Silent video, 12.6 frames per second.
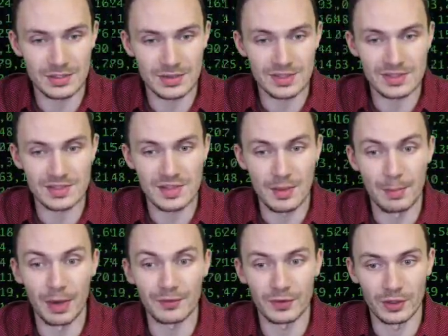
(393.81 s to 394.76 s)
So this is the
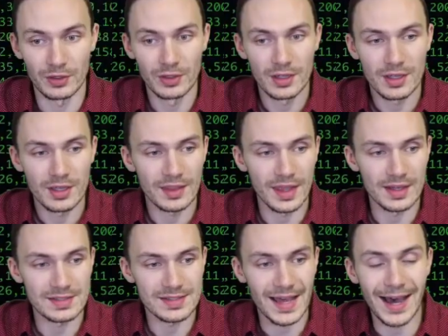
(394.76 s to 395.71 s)
buffer
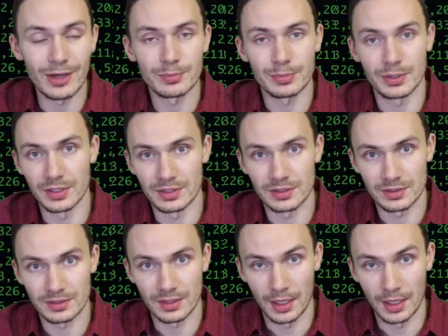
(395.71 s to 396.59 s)
that is output